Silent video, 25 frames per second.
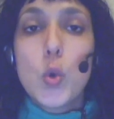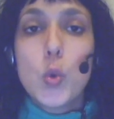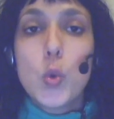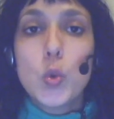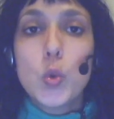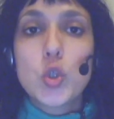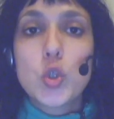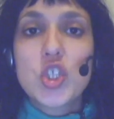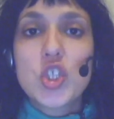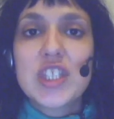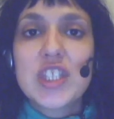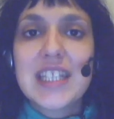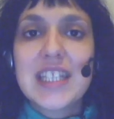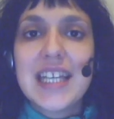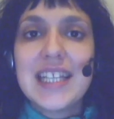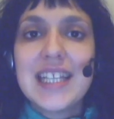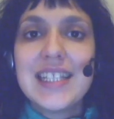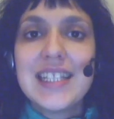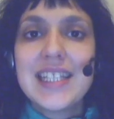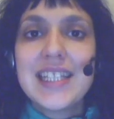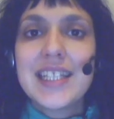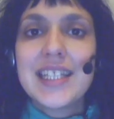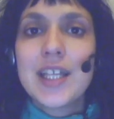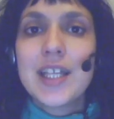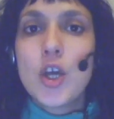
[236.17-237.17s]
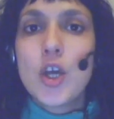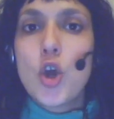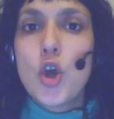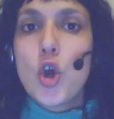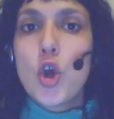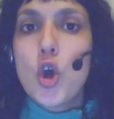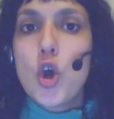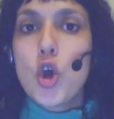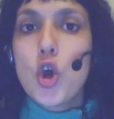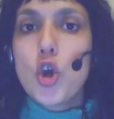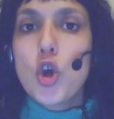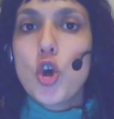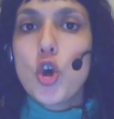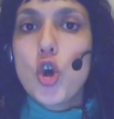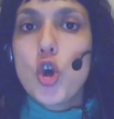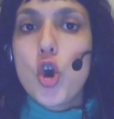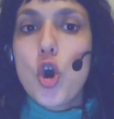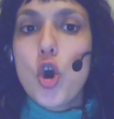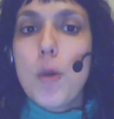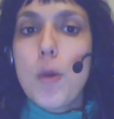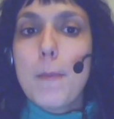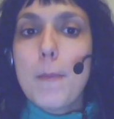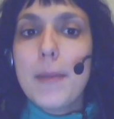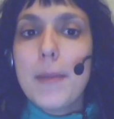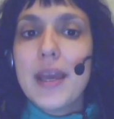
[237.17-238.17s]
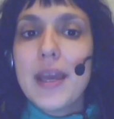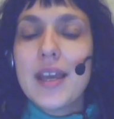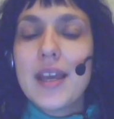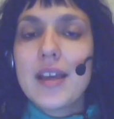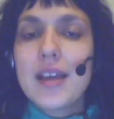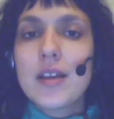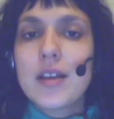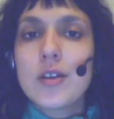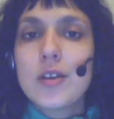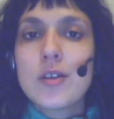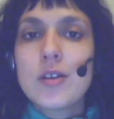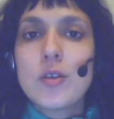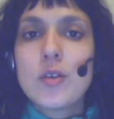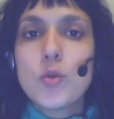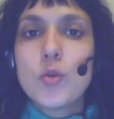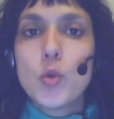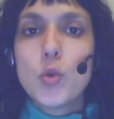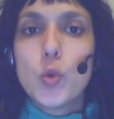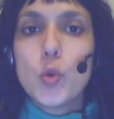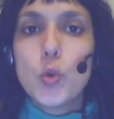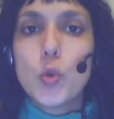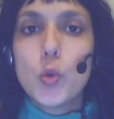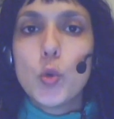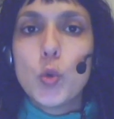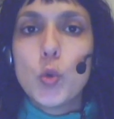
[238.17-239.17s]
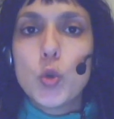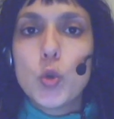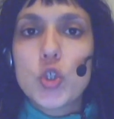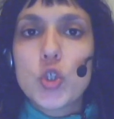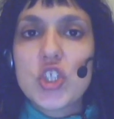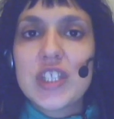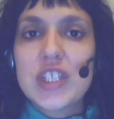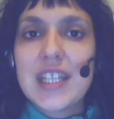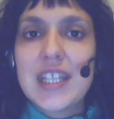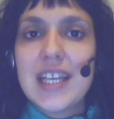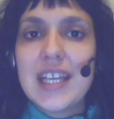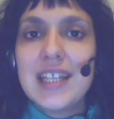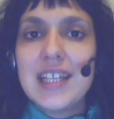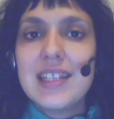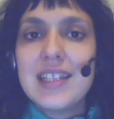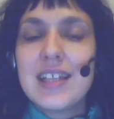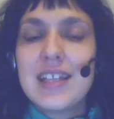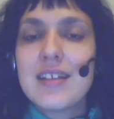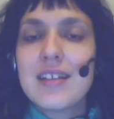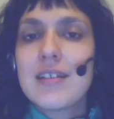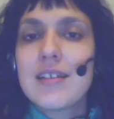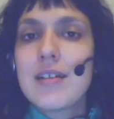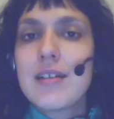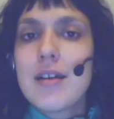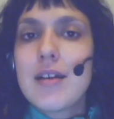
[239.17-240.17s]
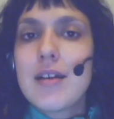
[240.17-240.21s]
Usted come, usted